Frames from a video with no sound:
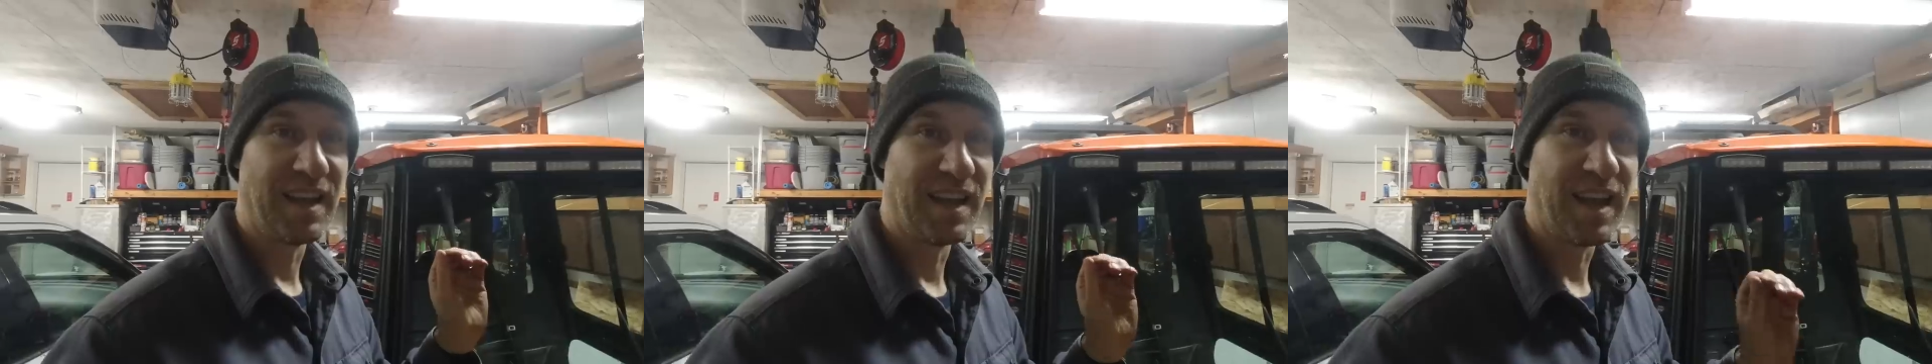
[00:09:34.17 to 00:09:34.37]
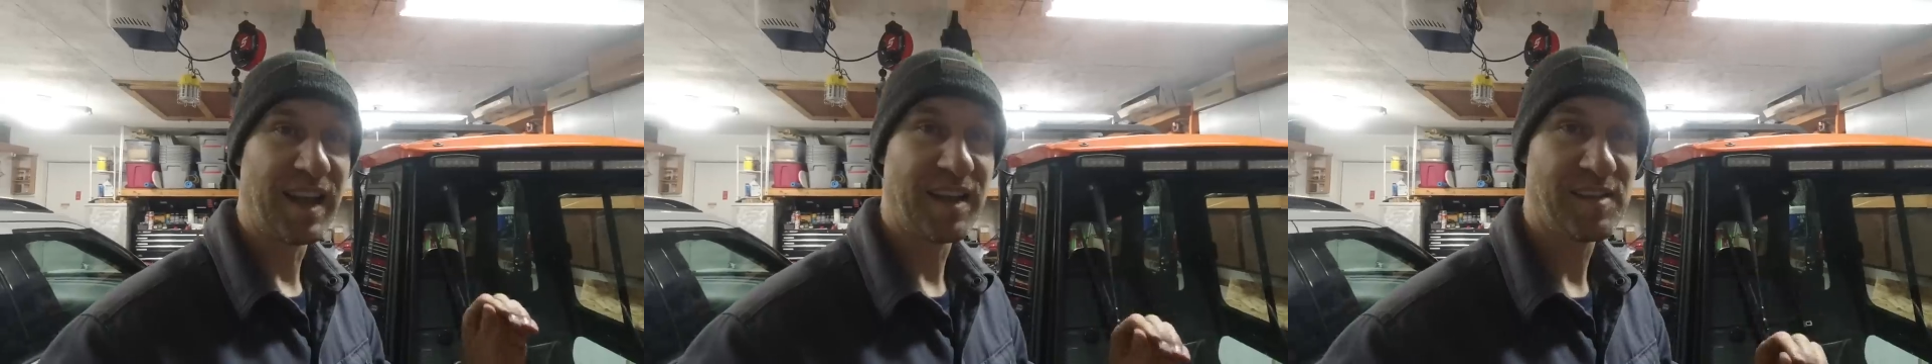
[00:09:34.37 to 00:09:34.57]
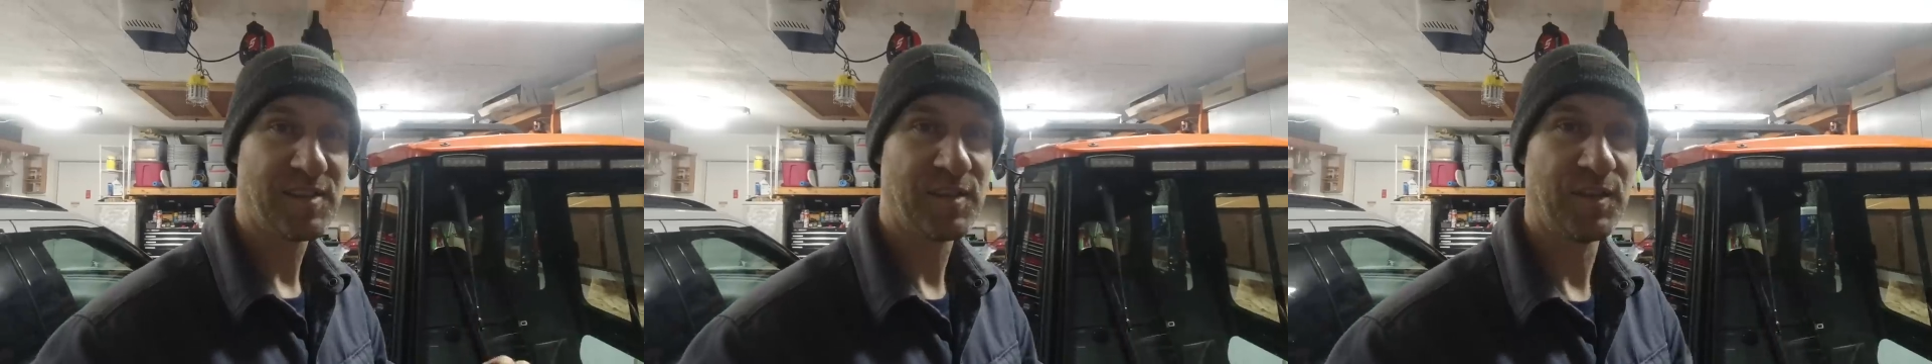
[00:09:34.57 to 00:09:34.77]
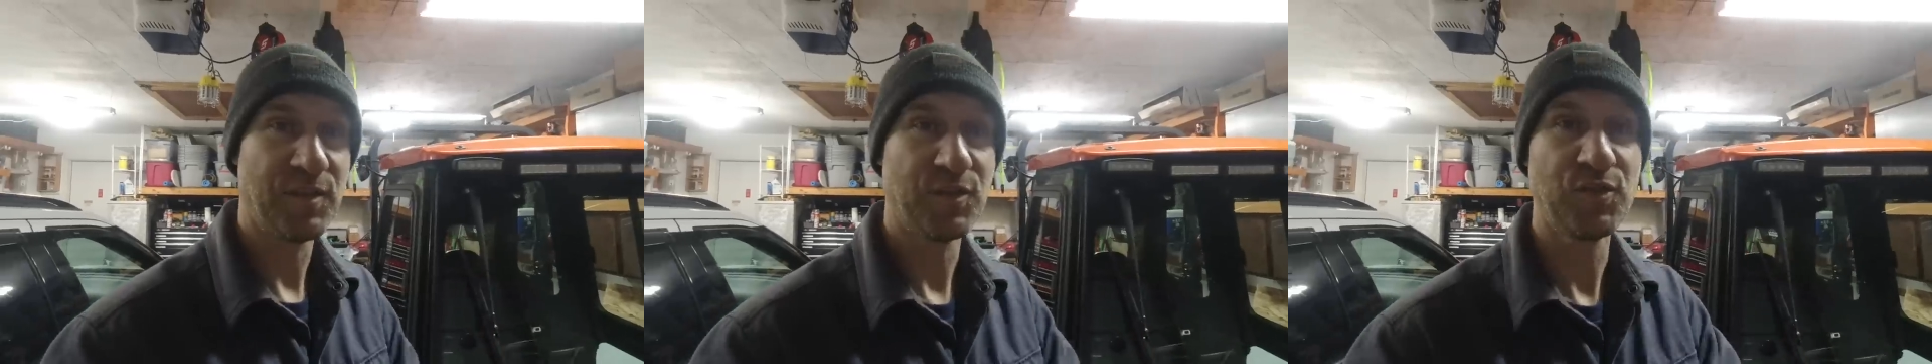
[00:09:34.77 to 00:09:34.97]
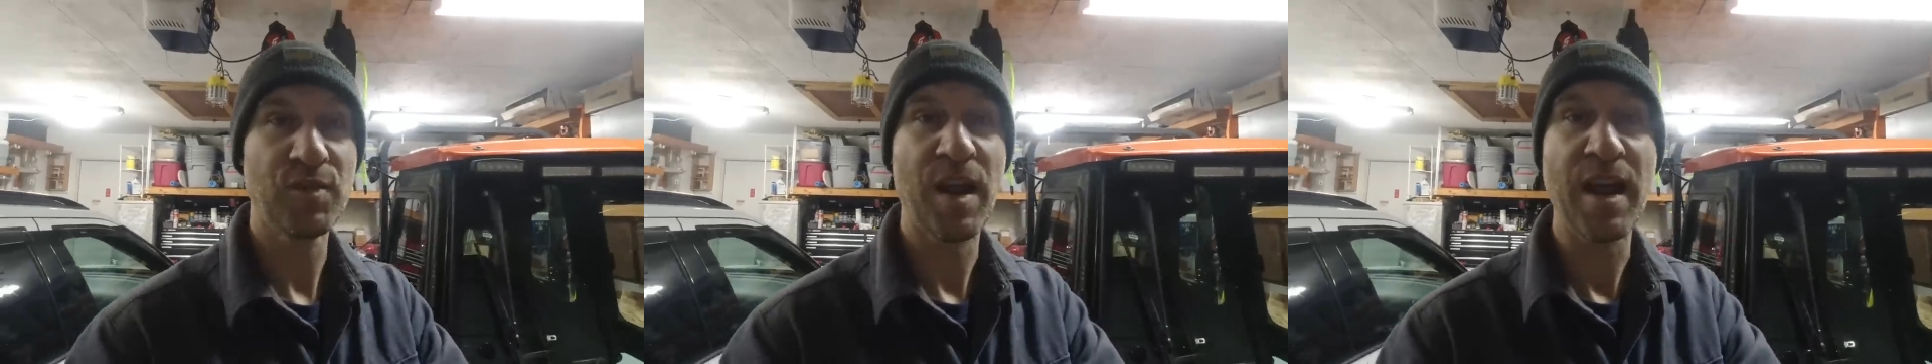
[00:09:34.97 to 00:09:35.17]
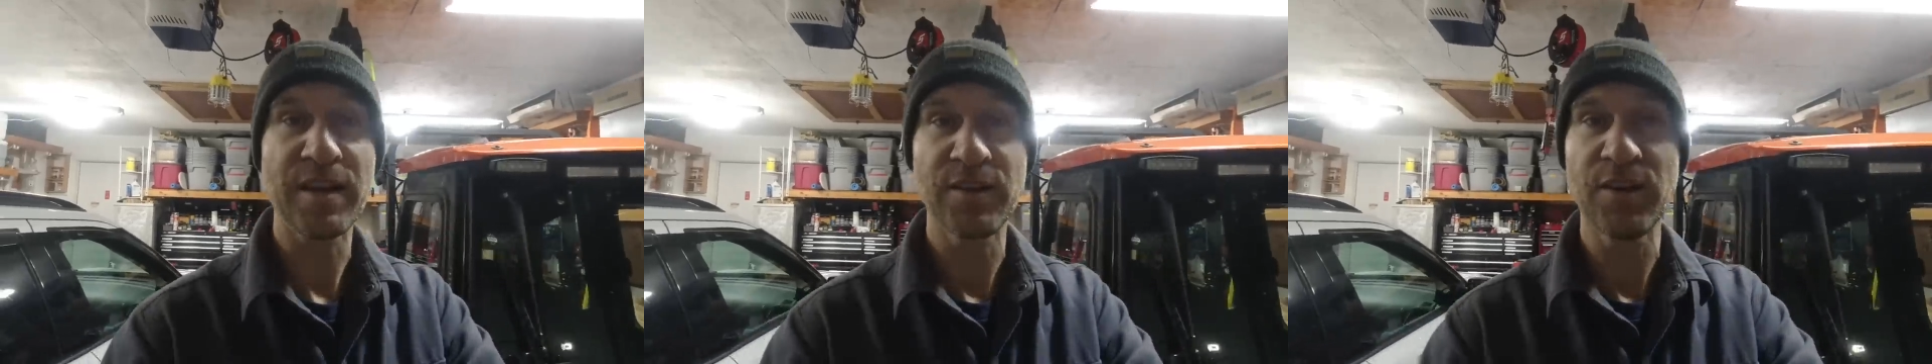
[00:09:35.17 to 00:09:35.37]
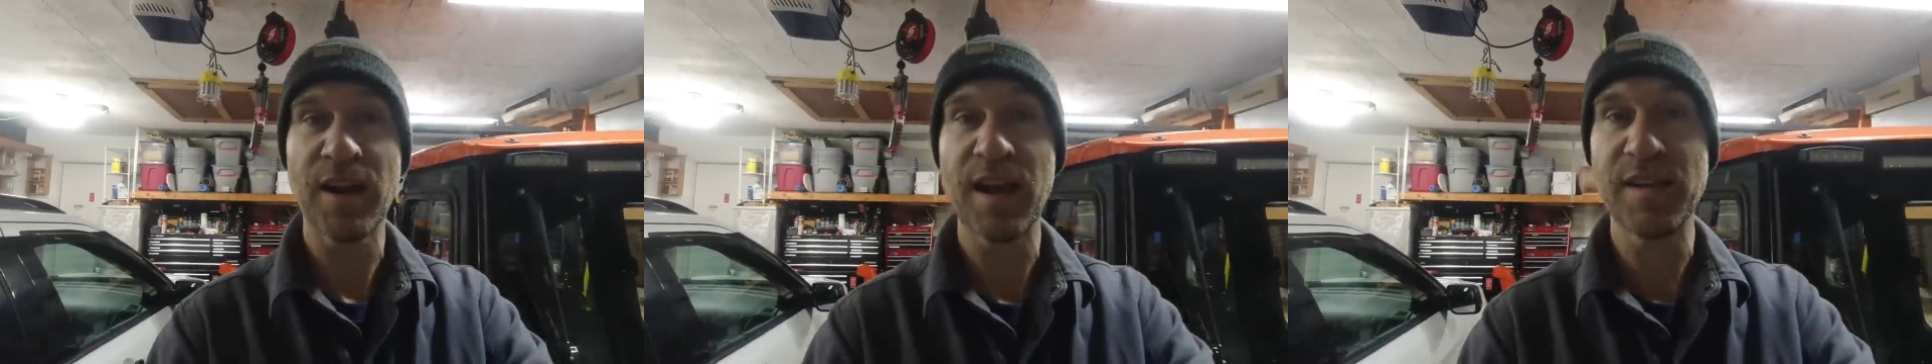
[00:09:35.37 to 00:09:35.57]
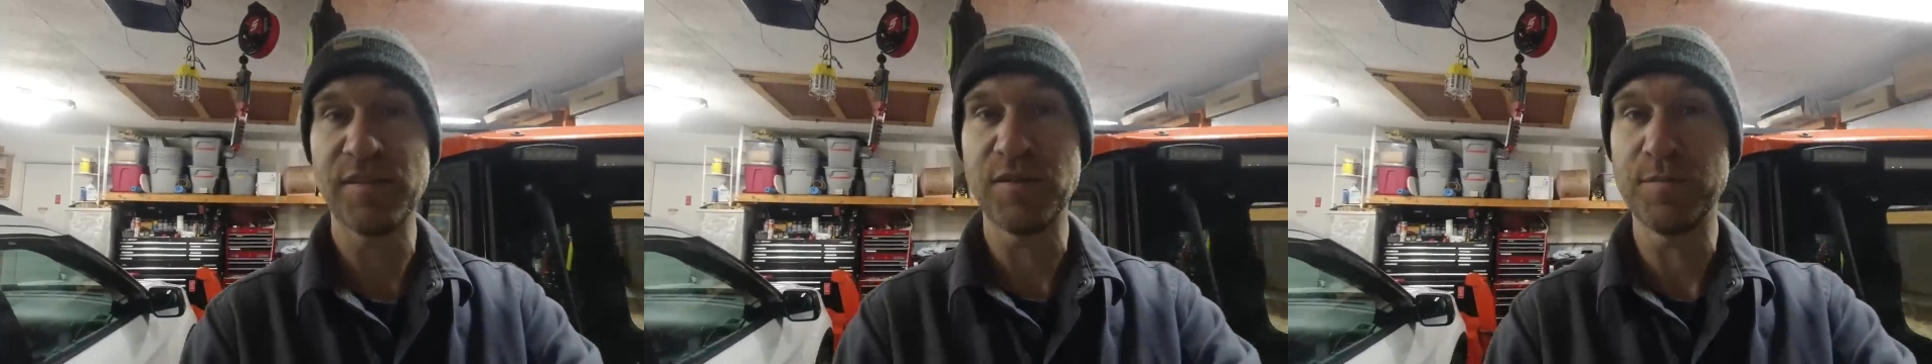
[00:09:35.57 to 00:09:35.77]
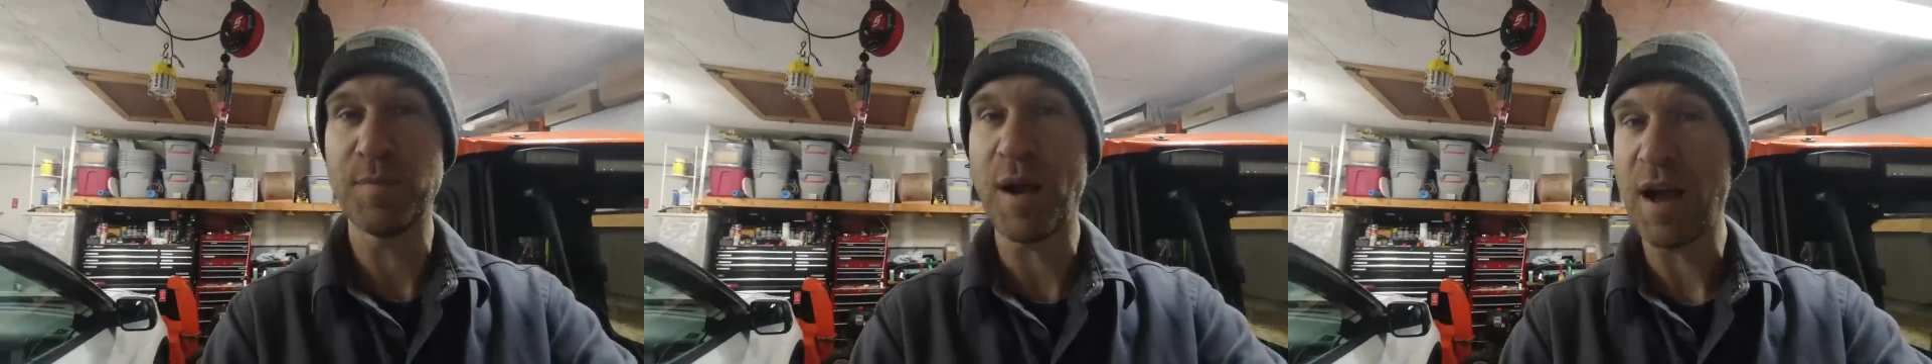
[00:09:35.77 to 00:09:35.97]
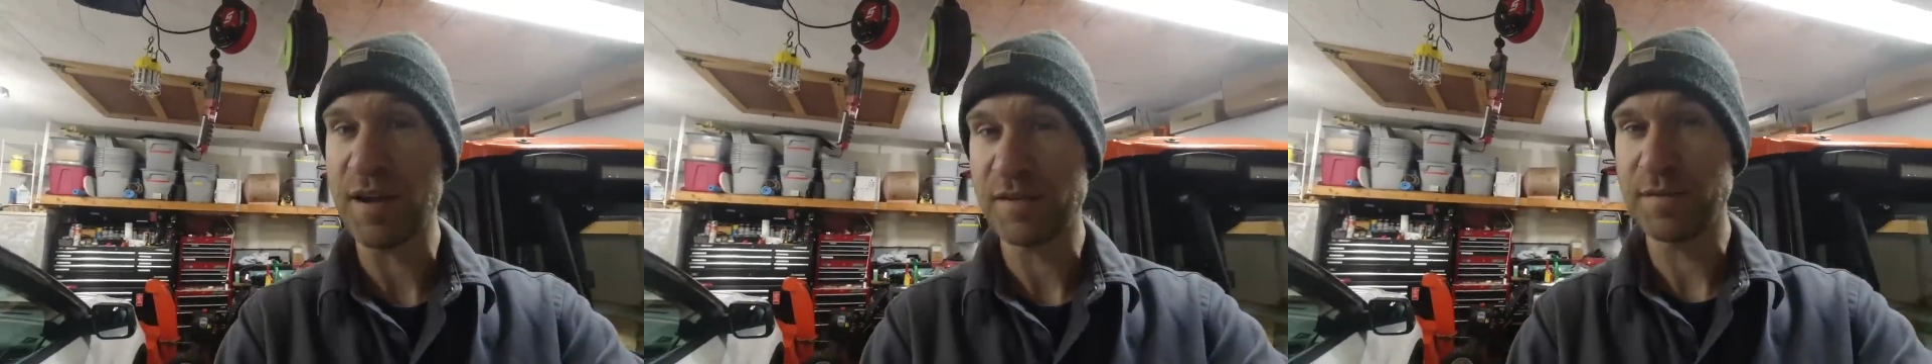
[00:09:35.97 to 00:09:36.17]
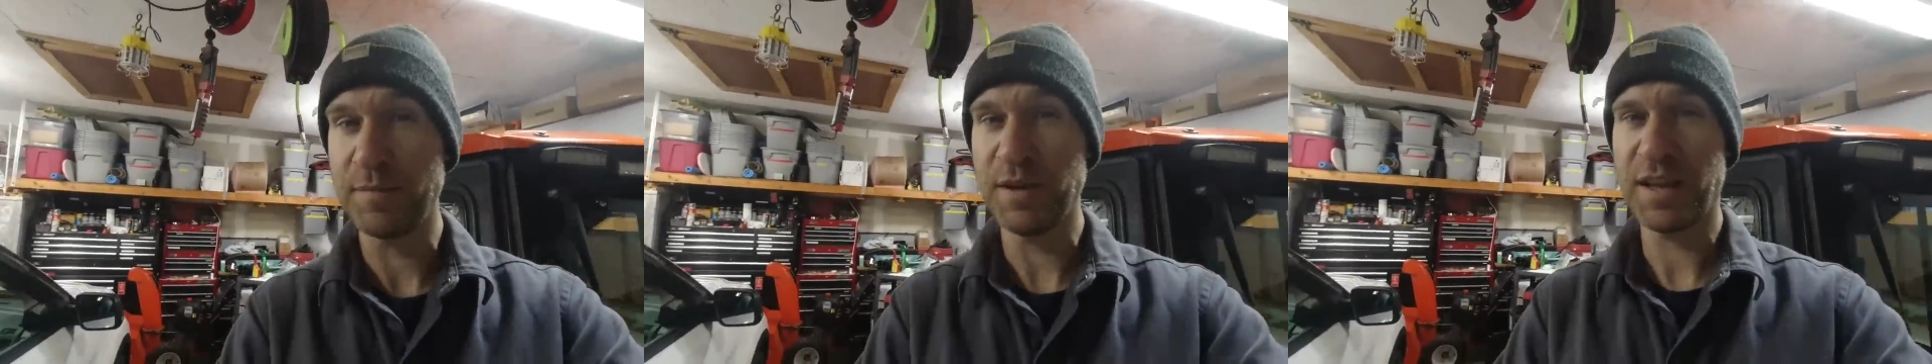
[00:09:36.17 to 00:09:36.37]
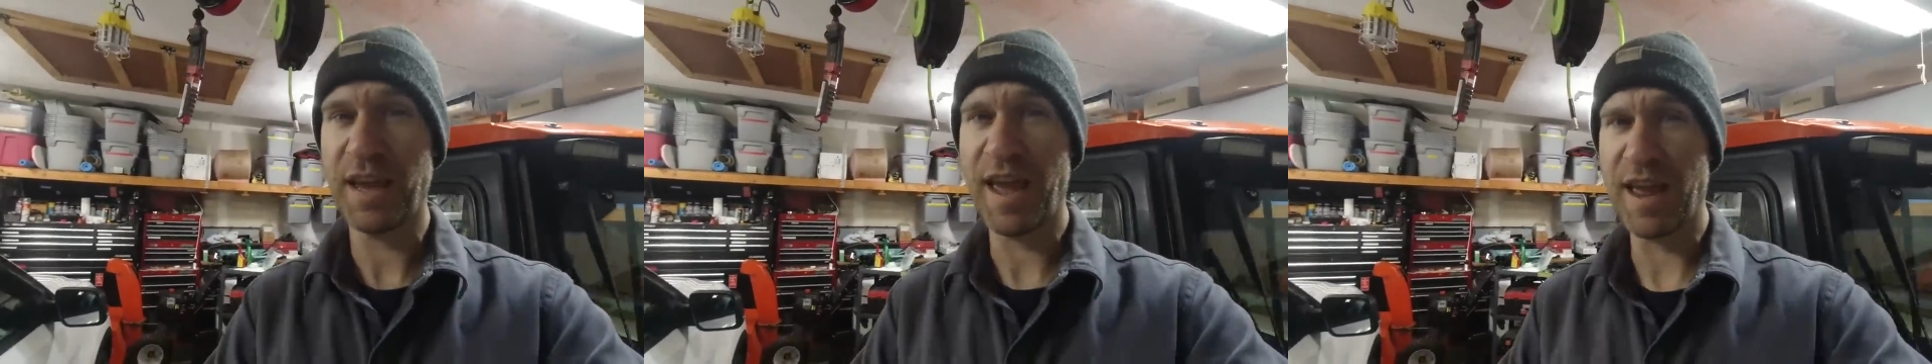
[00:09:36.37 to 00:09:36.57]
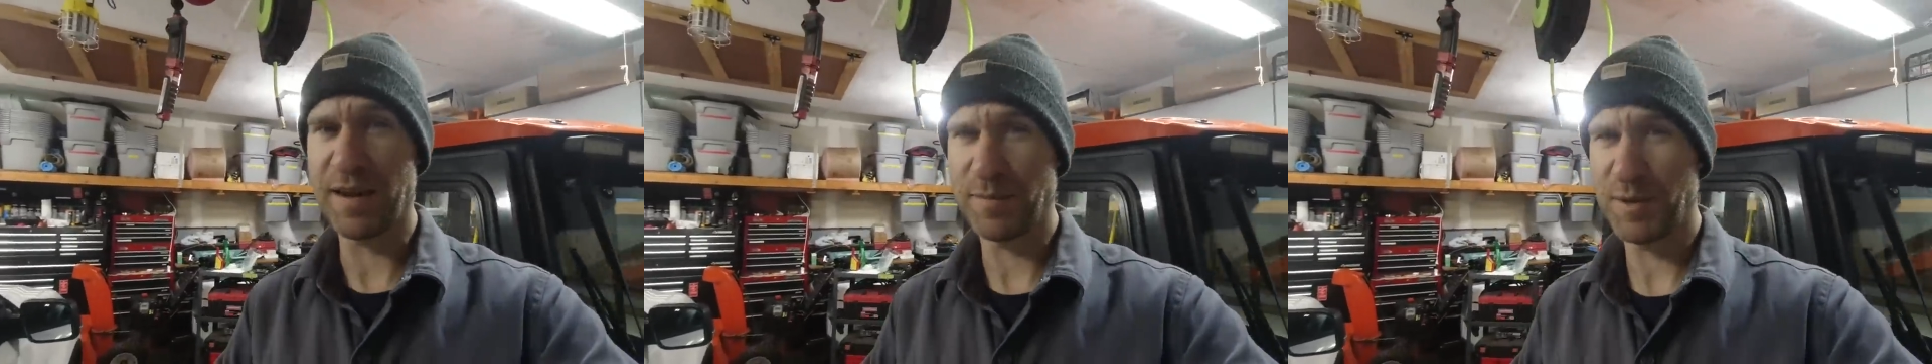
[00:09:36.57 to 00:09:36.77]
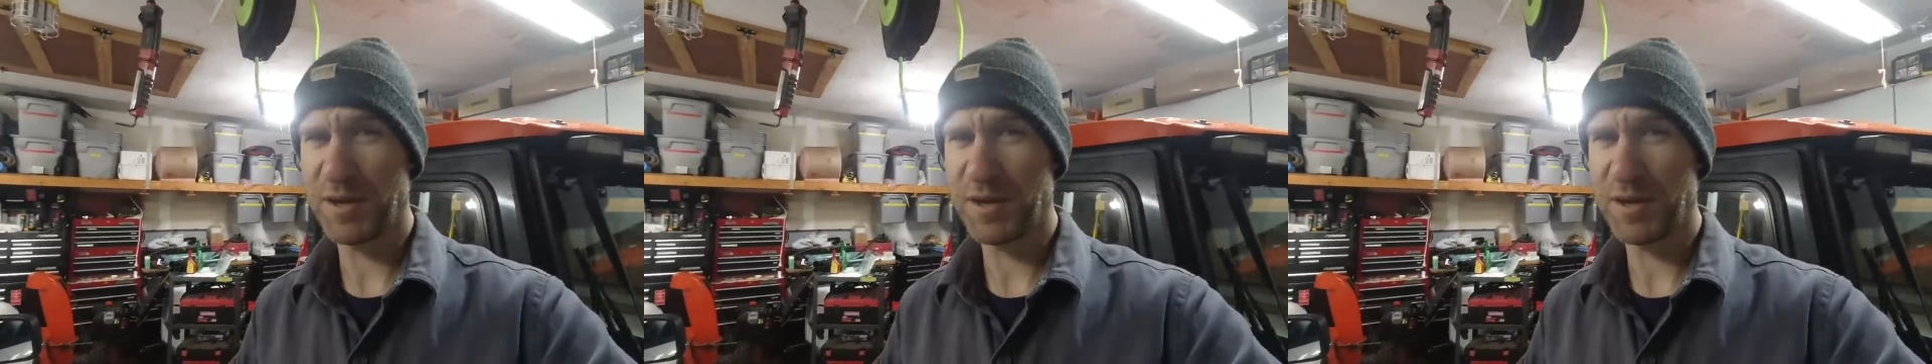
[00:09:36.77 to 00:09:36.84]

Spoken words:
lights to your tractor as you possibly can,